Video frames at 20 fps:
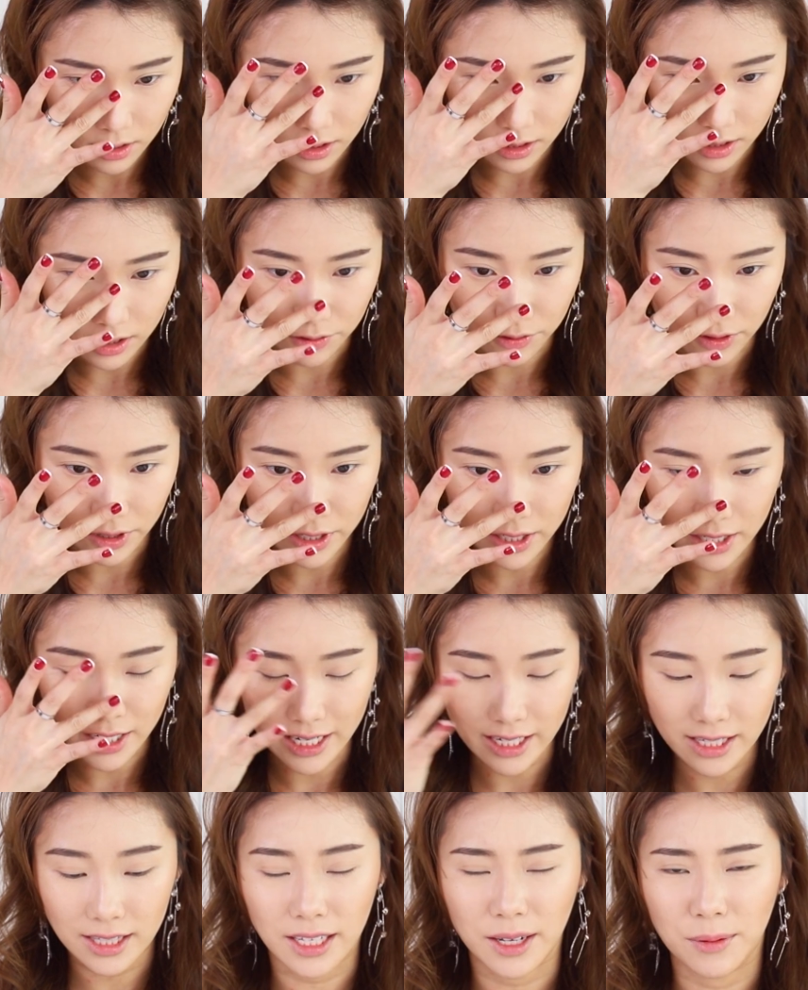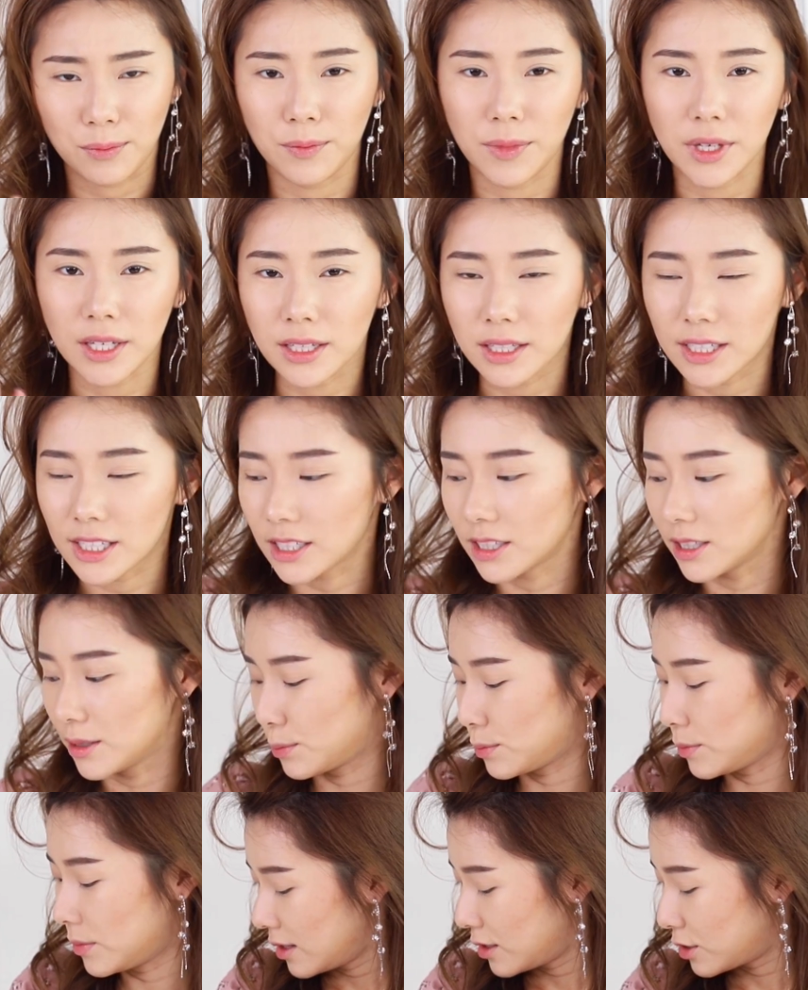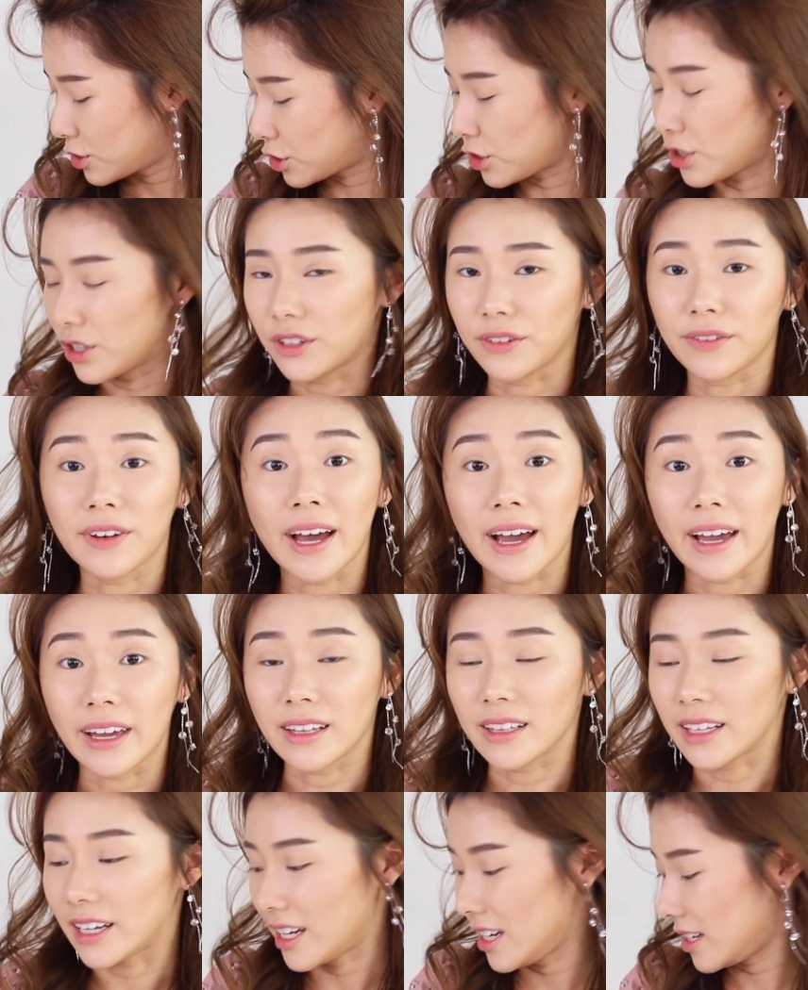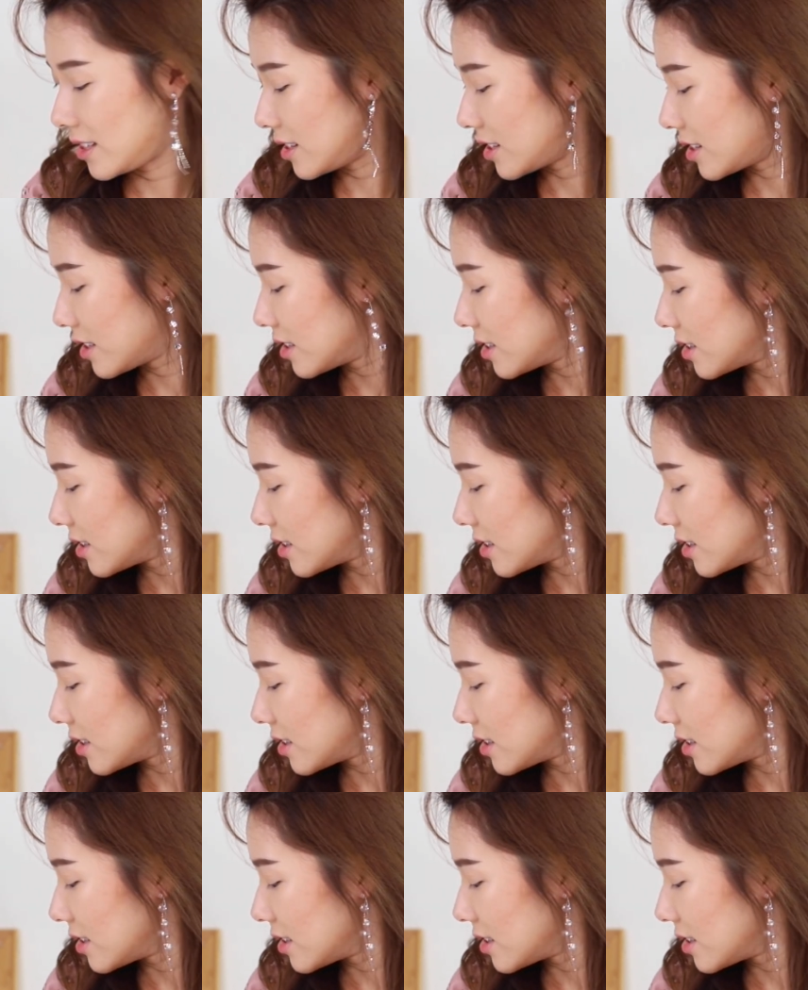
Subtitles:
It's a very nice, like medium sort of highlight.